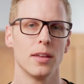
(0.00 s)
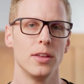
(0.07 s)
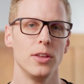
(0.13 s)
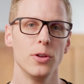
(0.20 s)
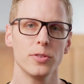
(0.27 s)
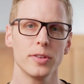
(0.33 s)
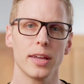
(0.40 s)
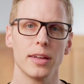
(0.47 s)

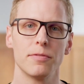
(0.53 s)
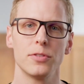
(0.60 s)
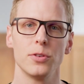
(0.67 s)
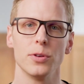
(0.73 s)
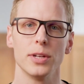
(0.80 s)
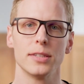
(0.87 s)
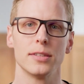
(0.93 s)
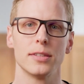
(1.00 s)
Using
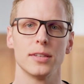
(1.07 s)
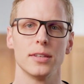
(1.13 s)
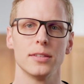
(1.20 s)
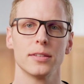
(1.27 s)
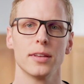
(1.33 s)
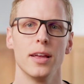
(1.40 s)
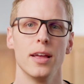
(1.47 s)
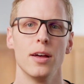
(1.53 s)
Inf2
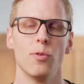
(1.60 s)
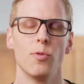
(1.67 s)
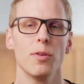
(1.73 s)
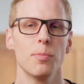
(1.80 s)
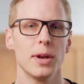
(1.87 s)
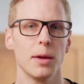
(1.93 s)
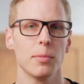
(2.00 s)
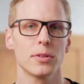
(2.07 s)
instances, we've
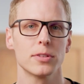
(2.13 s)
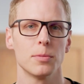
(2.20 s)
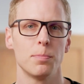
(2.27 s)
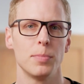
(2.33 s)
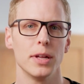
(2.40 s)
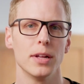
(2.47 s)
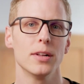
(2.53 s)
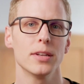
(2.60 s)
been able to
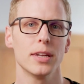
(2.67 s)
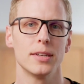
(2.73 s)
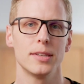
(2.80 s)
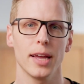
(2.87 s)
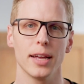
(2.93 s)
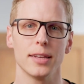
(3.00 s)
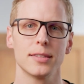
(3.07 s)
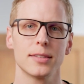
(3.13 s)
build and
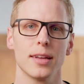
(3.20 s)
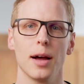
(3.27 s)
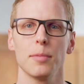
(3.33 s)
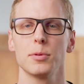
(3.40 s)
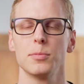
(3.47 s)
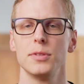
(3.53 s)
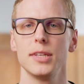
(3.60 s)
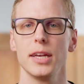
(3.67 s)
test
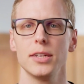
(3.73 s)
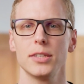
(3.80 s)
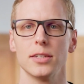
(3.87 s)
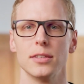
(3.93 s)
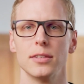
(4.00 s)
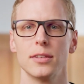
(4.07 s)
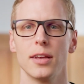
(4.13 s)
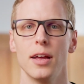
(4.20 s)

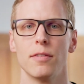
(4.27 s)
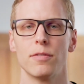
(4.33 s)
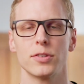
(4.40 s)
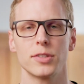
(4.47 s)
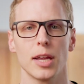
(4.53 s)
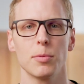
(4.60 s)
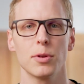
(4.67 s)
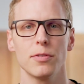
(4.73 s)
optimizations for
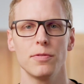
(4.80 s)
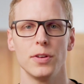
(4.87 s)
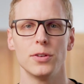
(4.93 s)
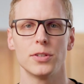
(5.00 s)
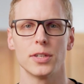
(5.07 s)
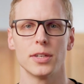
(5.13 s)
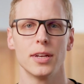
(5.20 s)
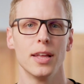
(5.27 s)
Stable
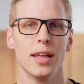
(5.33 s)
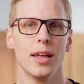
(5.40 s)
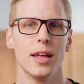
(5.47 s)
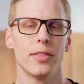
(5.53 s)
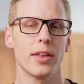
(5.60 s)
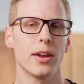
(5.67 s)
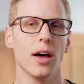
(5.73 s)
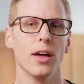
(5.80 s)
Diffusion
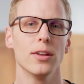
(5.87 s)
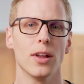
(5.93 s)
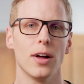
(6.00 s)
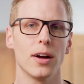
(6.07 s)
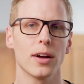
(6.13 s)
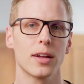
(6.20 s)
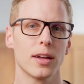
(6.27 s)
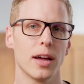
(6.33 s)
that
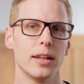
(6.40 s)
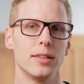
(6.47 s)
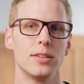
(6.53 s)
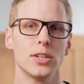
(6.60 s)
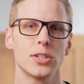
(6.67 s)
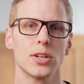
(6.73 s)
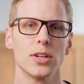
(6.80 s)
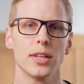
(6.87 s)
unlock
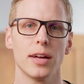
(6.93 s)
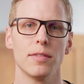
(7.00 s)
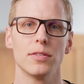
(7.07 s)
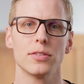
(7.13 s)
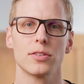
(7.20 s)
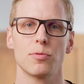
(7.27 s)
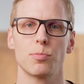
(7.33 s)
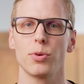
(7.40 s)
additional
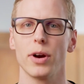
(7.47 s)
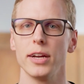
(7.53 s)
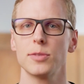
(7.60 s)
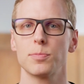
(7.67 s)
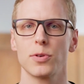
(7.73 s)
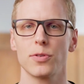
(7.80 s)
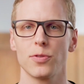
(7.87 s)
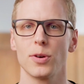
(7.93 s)
levels of price
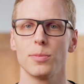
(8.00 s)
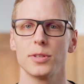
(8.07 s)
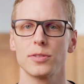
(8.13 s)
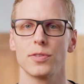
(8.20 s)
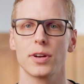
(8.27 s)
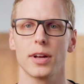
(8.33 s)
performance for